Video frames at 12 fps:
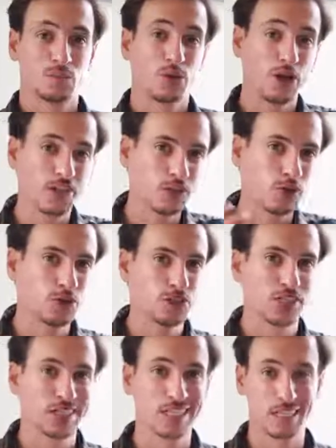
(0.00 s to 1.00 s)
Product
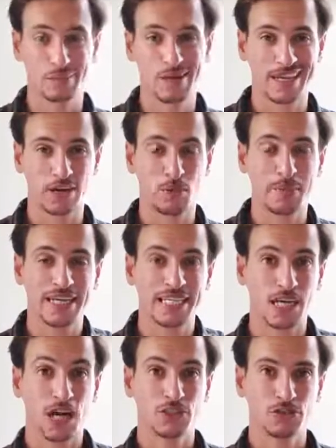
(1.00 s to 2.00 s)
owners on Clickbank are
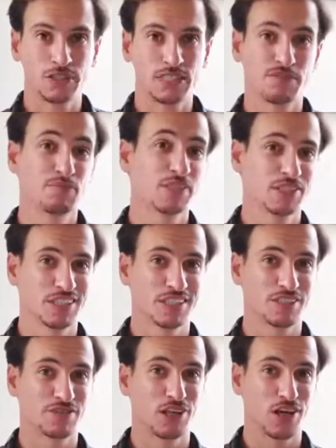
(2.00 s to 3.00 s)
making hundreds of
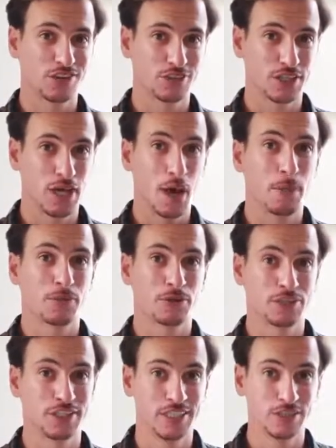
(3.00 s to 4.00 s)
millions of dollars
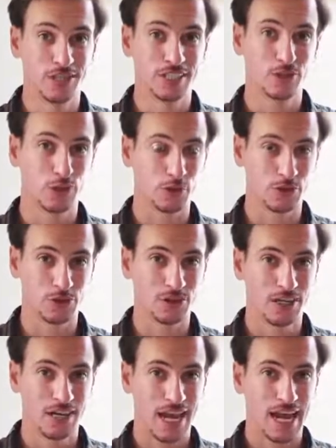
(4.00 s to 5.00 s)
per year total,
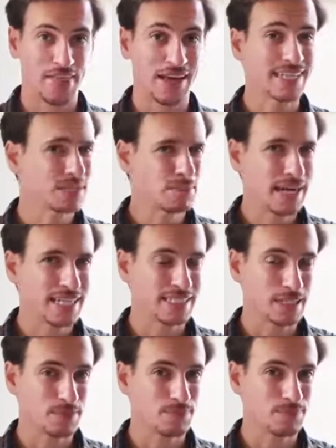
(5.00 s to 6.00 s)
and that's
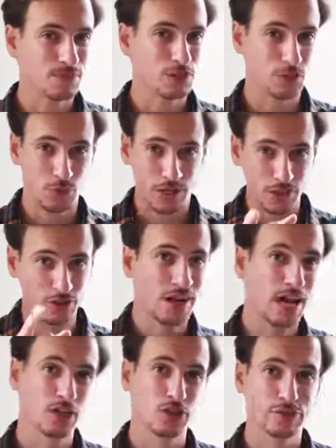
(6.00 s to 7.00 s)
amazing. Do you want to learn
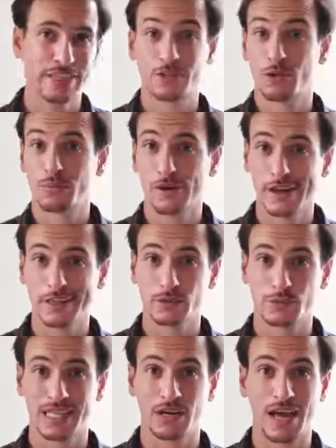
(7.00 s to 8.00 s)
how to create your own product
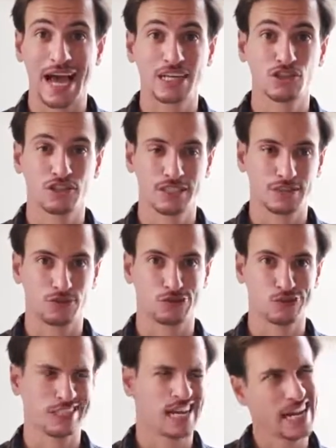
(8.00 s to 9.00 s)
without actually
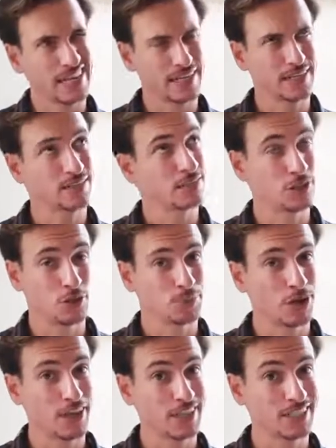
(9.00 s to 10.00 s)
creating your own
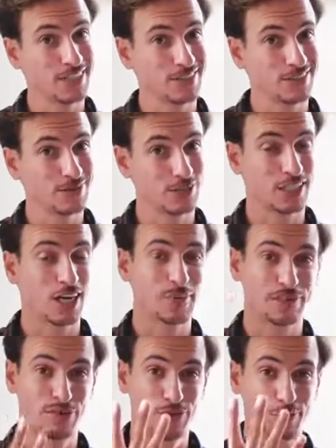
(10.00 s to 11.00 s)
product? I'm going to talk
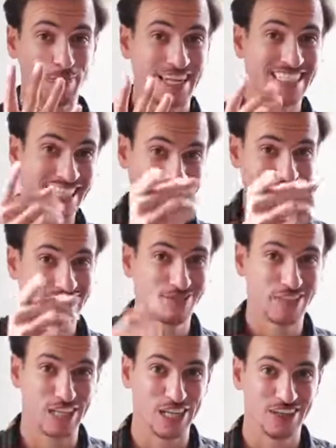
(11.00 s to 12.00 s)
about the 4 ways in this
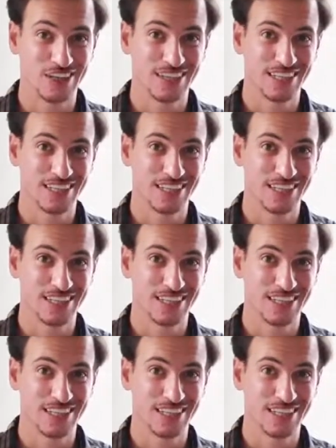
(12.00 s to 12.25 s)
video.